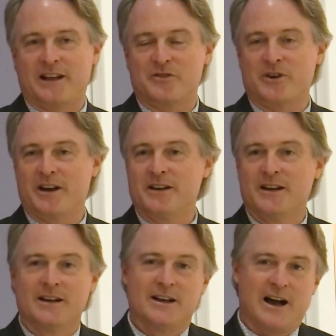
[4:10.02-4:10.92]
that trend.
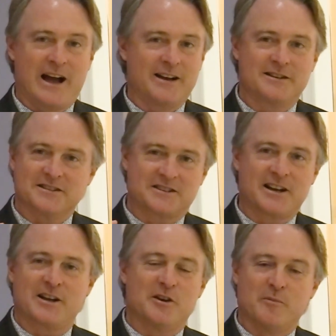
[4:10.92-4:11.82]
I
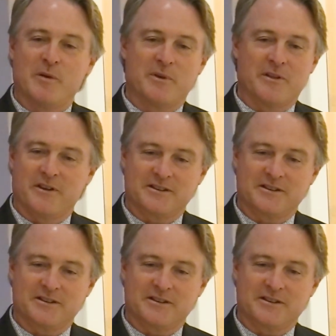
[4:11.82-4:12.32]
distinctly remember though